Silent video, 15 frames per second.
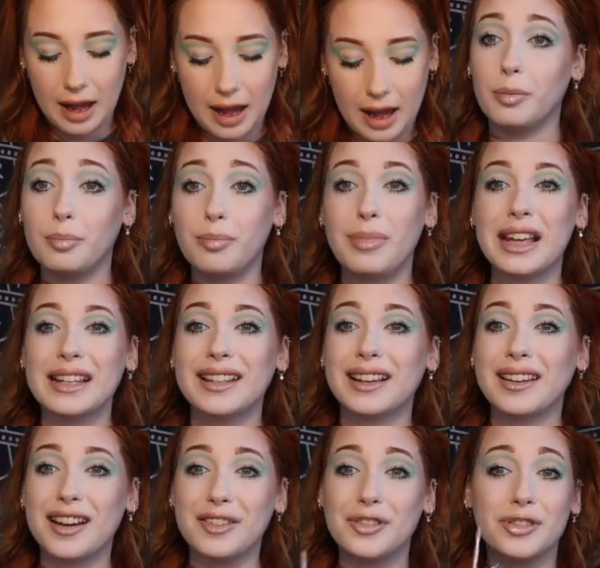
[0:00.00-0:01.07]
our basic
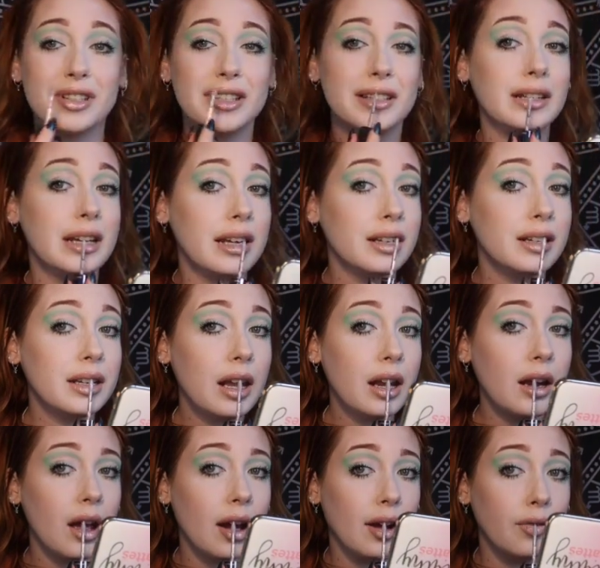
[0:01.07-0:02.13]

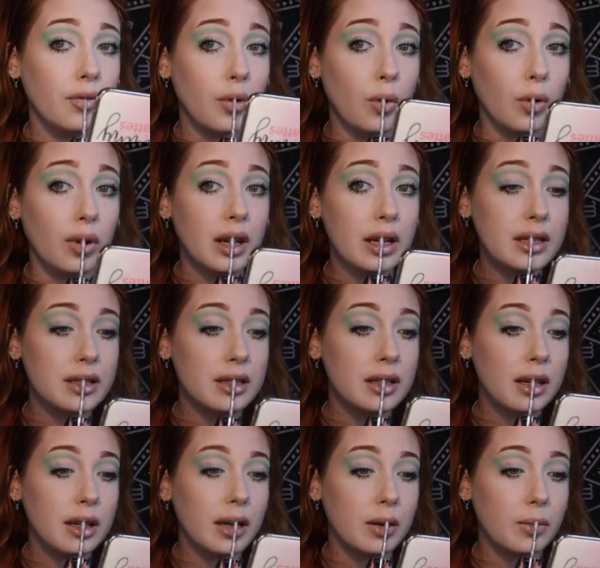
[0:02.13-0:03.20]
understanding of auras
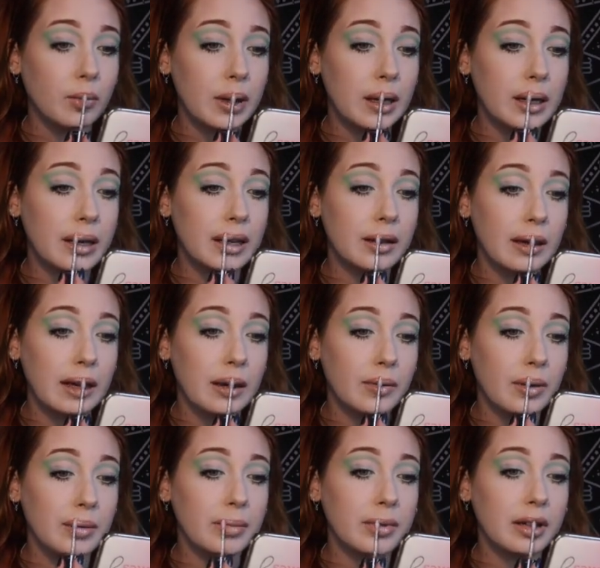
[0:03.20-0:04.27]
and what they
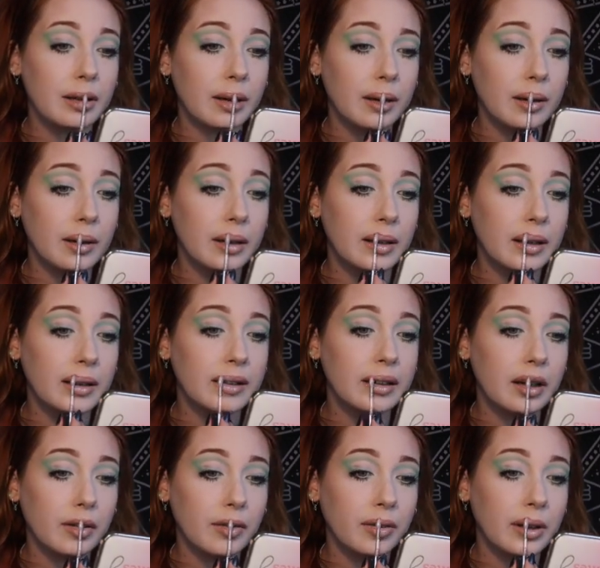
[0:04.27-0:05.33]

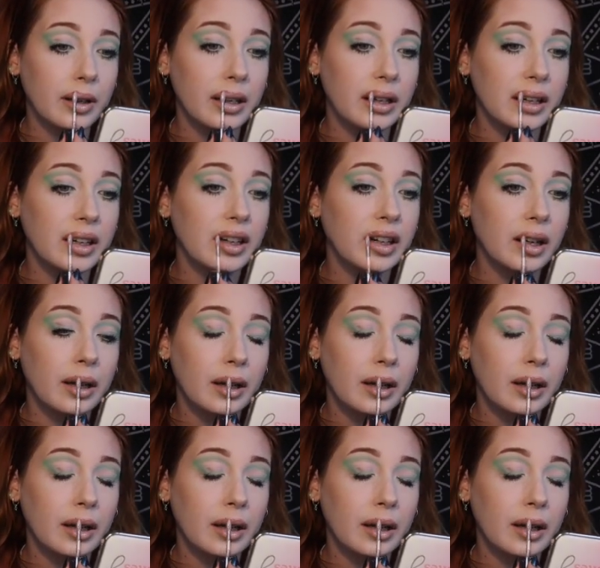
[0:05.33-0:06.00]
represent for each